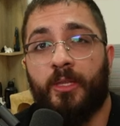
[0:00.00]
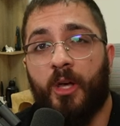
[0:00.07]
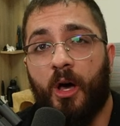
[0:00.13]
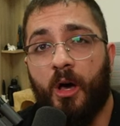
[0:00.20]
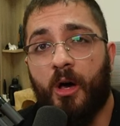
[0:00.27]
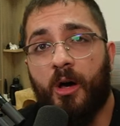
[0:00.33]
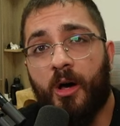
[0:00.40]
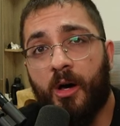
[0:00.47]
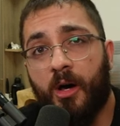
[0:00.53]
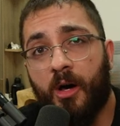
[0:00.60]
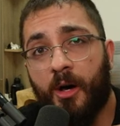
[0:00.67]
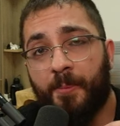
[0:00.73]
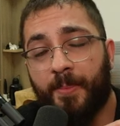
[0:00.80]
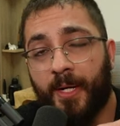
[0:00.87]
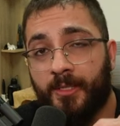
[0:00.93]
went
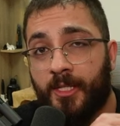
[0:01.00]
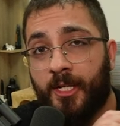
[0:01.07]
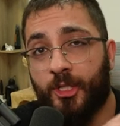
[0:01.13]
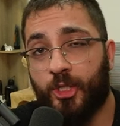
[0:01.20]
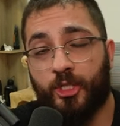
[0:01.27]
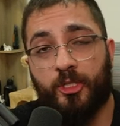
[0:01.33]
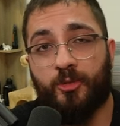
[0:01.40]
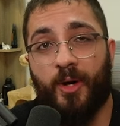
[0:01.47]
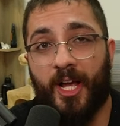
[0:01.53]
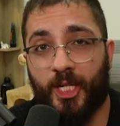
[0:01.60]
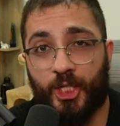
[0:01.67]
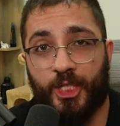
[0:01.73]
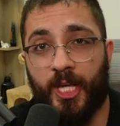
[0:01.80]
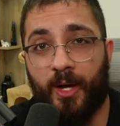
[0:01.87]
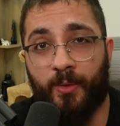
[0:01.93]
up and then it just
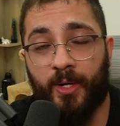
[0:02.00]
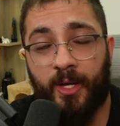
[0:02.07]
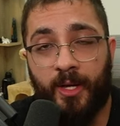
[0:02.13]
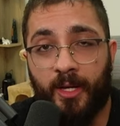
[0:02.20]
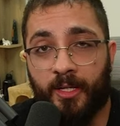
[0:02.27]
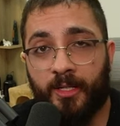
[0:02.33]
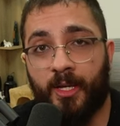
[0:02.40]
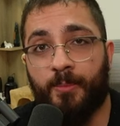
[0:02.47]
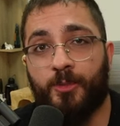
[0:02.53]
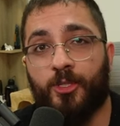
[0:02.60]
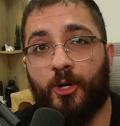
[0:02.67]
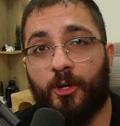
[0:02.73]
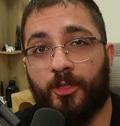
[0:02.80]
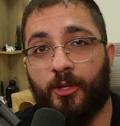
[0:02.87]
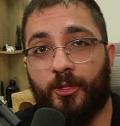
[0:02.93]
crashed down
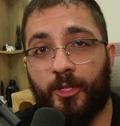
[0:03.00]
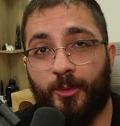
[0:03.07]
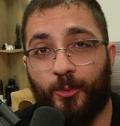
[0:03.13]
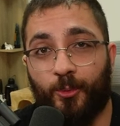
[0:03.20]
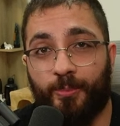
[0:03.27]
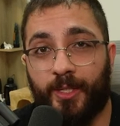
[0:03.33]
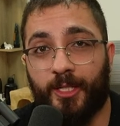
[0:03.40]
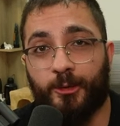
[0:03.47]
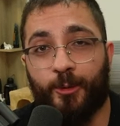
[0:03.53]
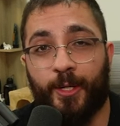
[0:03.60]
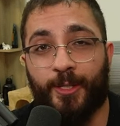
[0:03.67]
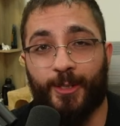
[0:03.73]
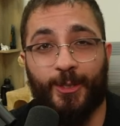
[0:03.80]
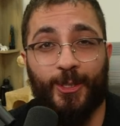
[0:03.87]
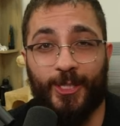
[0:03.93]
Starr thought it would be a
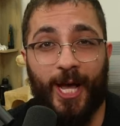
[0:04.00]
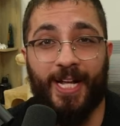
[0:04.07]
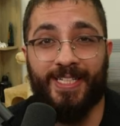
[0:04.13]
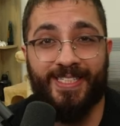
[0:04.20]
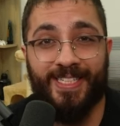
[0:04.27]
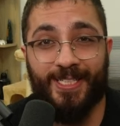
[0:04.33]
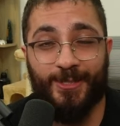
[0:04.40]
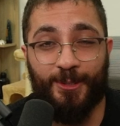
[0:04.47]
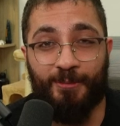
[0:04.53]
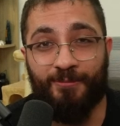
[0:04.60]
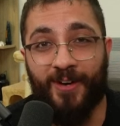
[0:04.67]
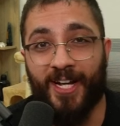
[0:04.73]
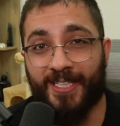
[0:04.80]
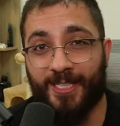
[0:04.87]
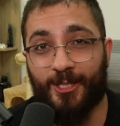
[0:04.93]
great good idea to
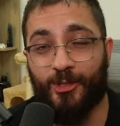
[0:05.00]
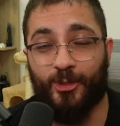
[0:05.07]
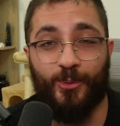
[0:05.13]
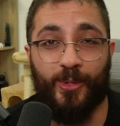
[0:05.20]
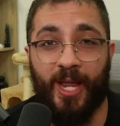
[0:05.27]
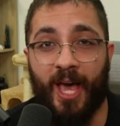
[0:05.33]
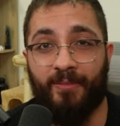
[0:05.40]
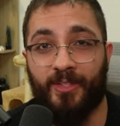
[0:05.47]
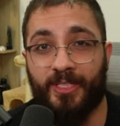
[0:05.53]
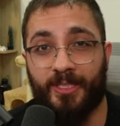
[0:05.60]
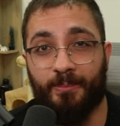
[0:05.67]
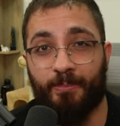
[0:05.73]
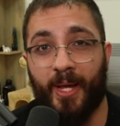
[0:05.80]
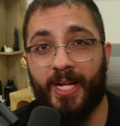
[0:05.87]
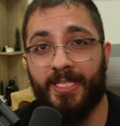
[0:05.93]
invite these two and have a
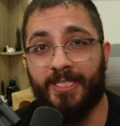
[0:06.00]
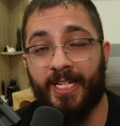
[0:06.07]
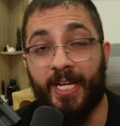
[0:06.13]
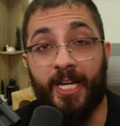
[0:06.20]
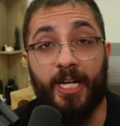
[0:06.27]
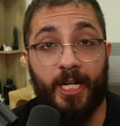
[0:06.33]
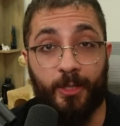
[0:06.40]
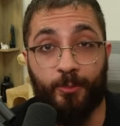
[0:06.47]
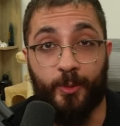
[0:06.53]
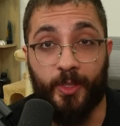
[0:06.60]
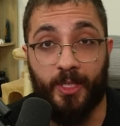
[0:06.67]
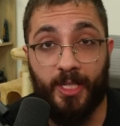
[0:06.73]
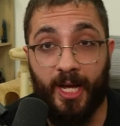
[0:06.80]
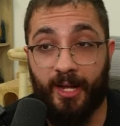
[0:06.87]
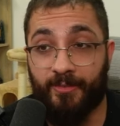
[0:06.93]
debate in
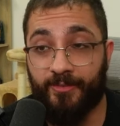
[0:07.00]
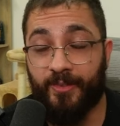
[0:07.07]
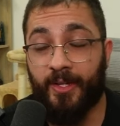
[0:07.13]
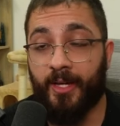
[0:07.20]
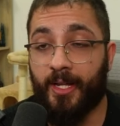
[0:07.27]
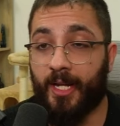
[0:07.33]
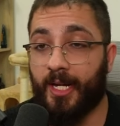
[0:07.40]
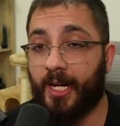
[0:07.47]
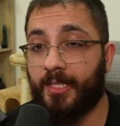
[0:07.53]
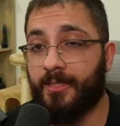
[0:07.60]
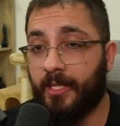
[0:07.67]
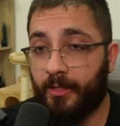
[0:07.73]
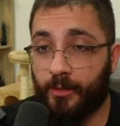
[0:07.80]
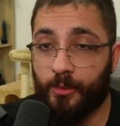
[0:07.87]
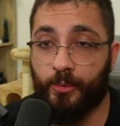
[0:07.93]
real life. And I gotta
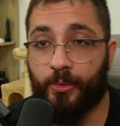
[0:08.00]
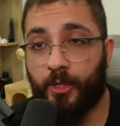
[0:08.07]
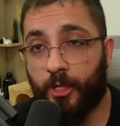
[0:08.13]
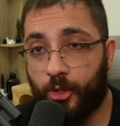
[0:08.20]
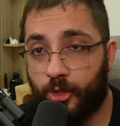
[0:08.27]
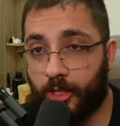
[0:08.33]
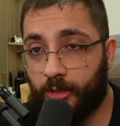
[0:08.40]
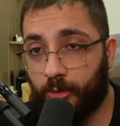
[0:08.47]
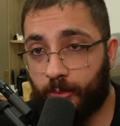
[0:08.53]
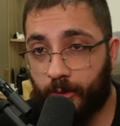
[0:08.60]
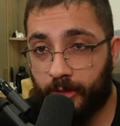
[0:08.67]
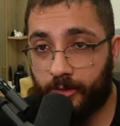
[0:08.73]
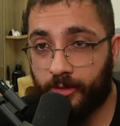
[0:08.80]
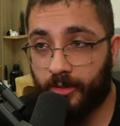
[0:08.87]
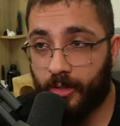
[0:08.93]
tell you, shit
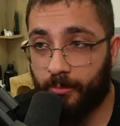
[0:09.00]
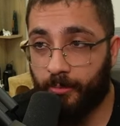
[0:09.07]
was